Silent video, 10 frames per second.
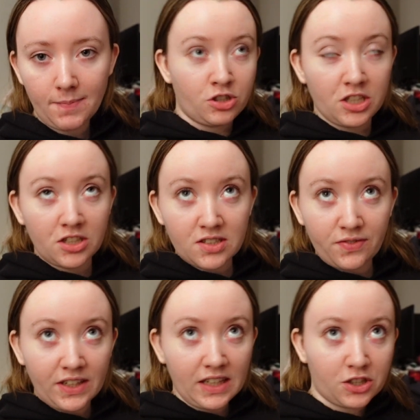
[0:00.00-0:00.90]
She does
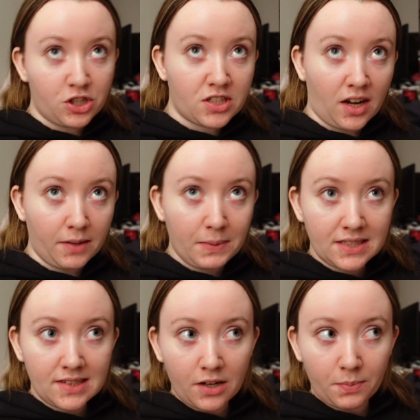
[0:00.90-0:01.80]
feel like she's kind of being
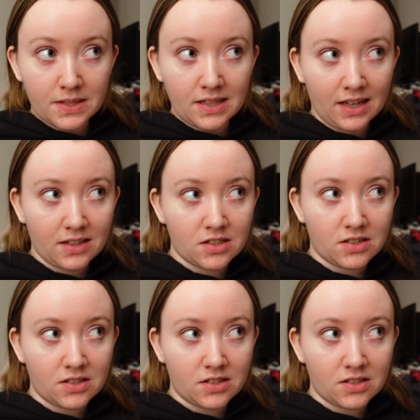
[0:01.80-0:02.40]
set up as like